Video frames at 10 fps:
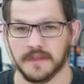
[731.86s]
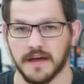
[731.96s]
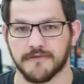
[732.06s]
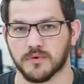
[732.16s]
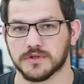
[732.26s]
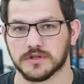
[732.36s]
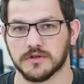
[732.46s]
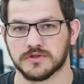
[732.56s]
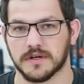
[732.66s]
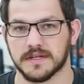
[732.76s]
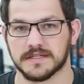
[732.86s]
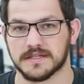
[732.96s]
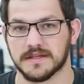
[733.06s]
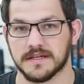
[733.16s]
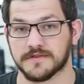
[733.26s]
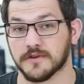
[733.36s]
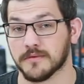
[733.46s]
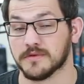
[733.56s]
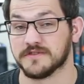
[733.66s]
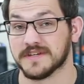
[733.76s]
And full disclosure on this, this
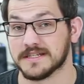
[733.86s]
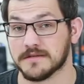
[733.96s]
filament was sent